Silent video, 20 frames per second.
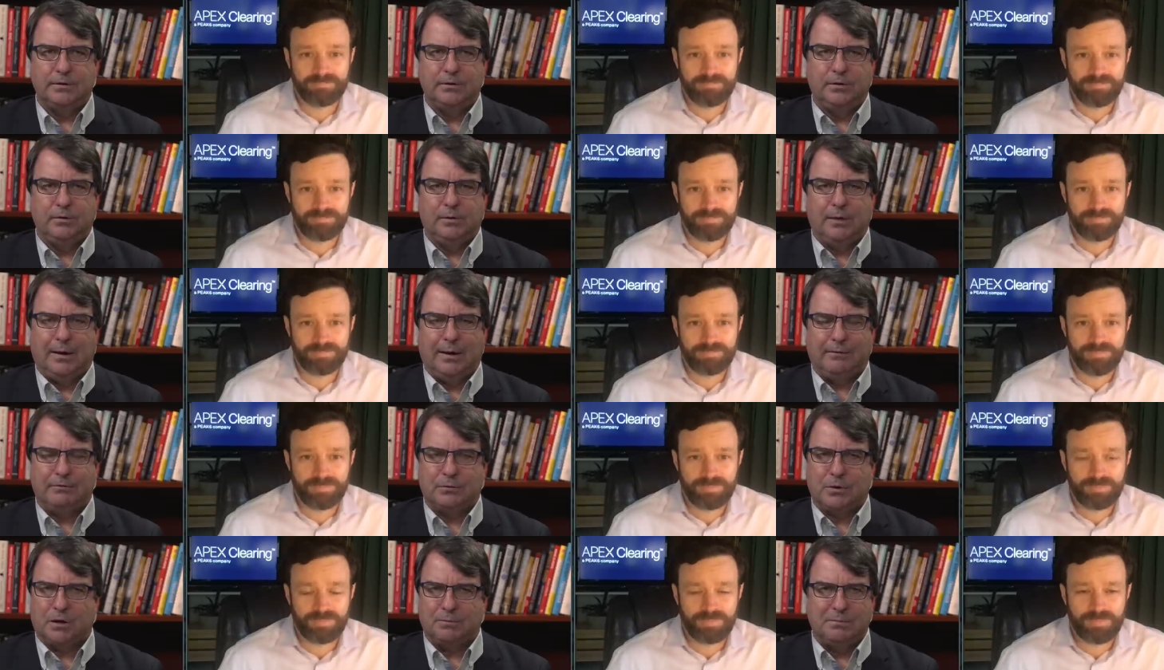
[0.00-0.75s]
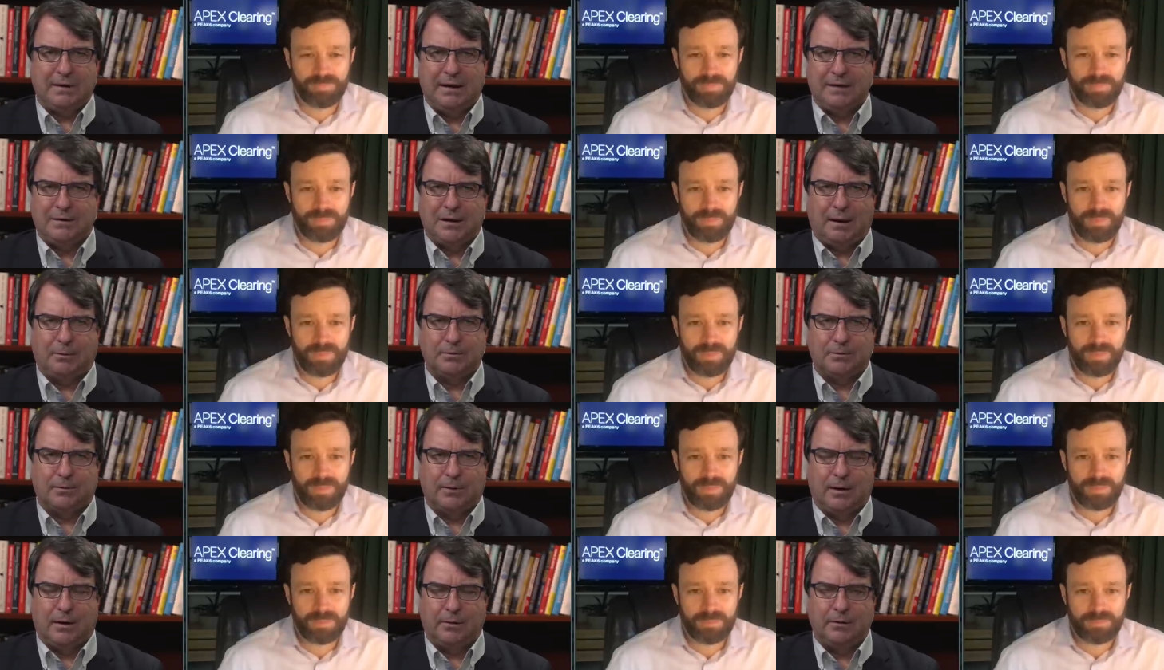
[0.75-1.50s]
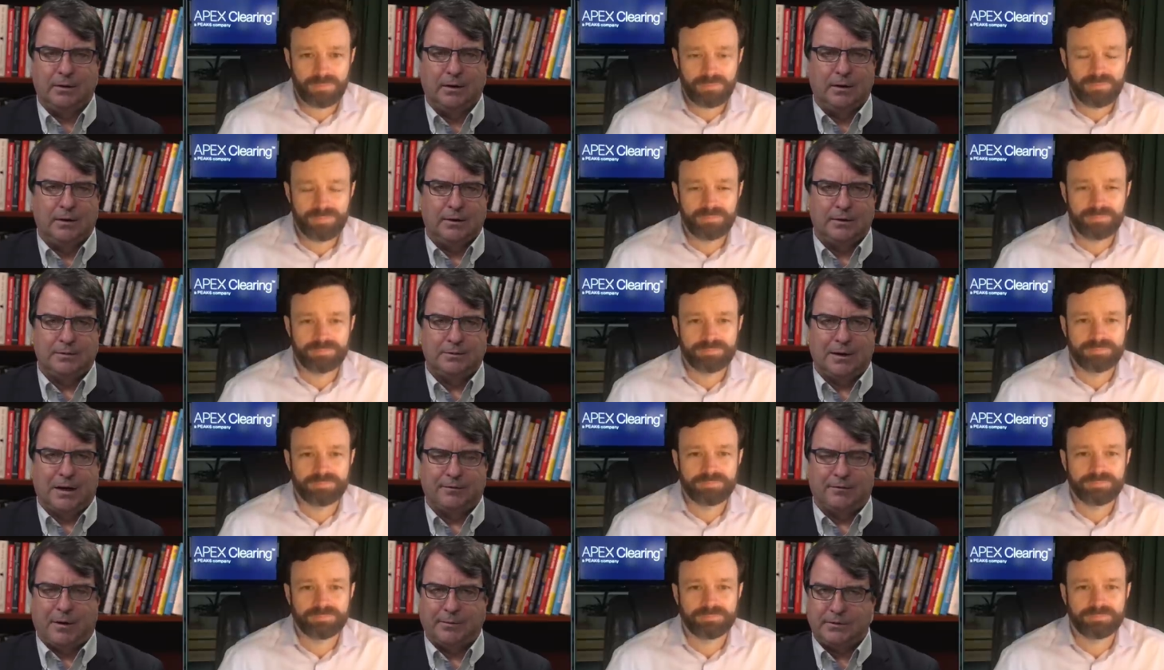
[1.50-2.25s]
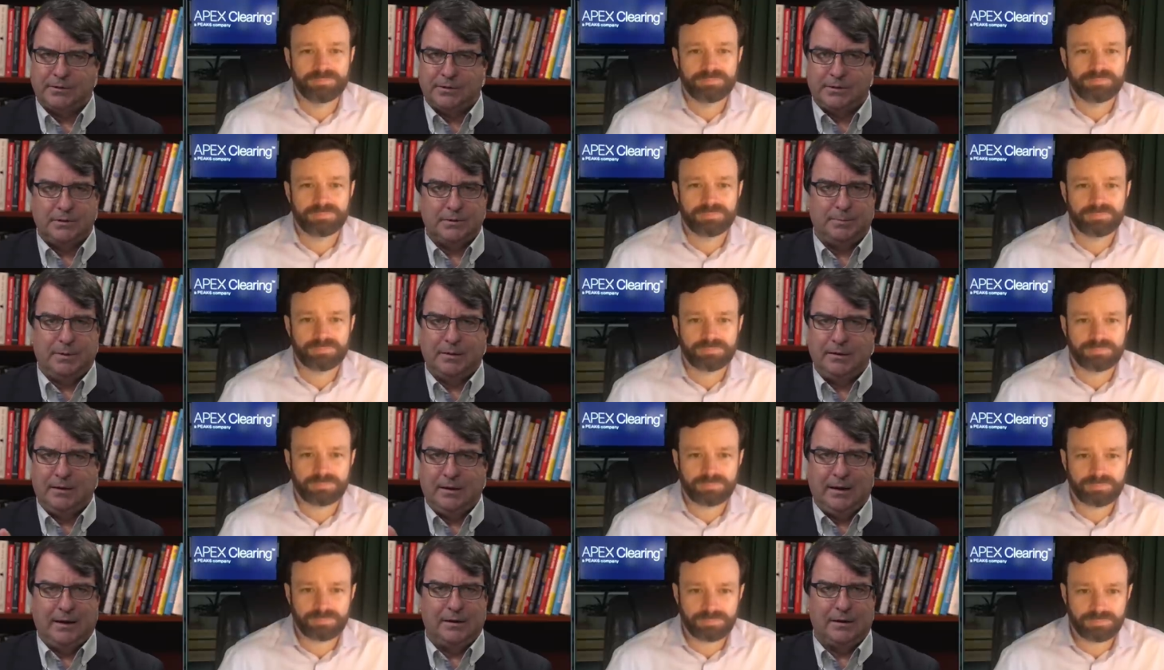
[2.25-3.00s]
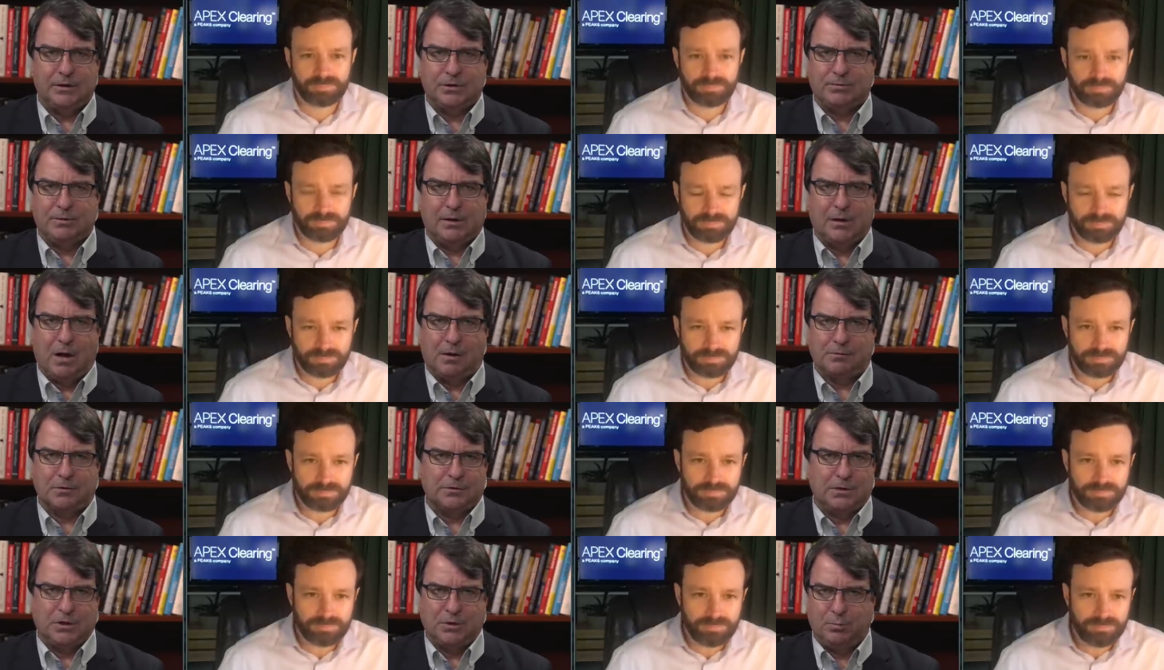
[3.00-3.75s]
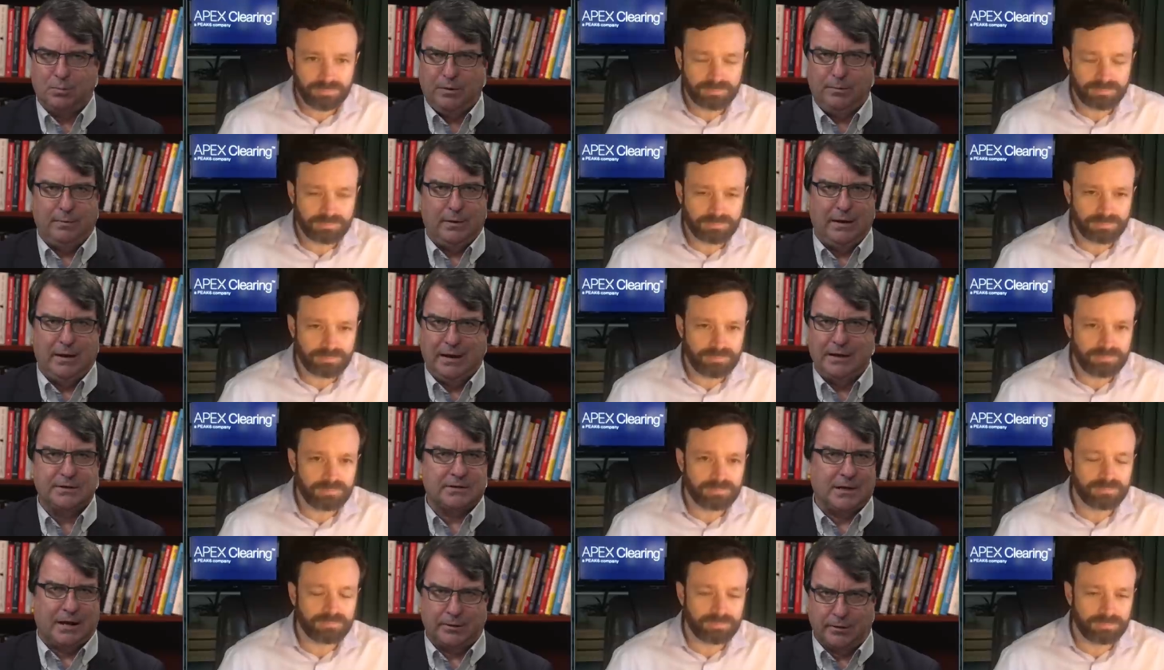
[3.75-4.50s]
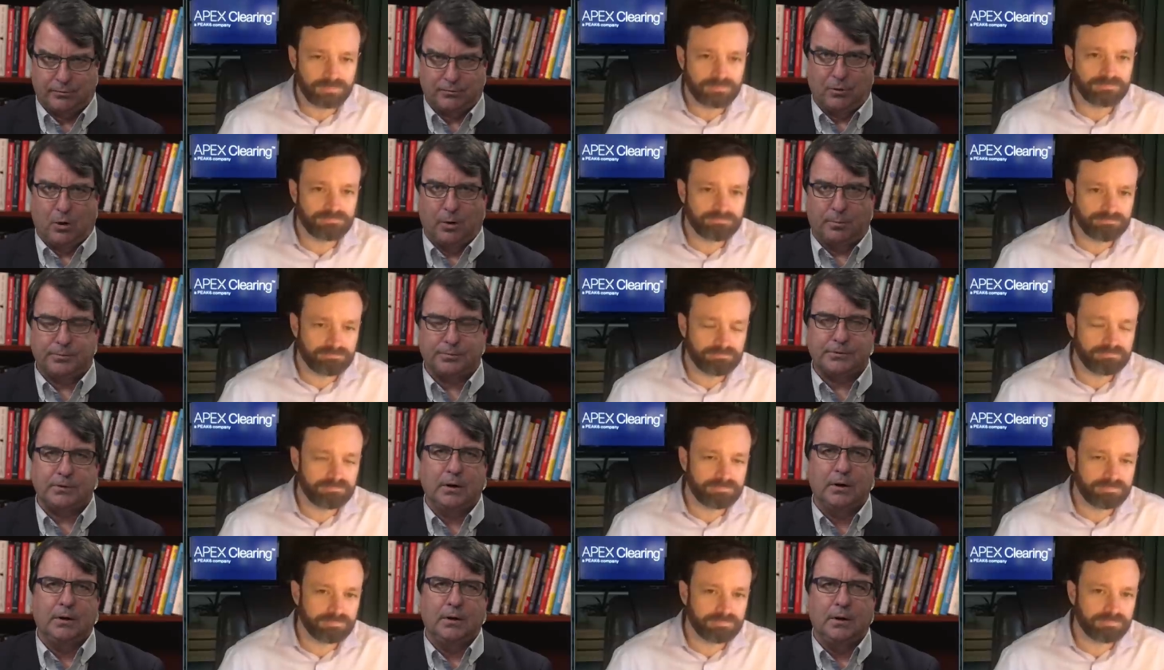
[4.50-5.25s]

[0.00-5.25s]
Speaker 1: you and I have talked many times around DevOps. This has been the industry conversation. We've been inside the ropes.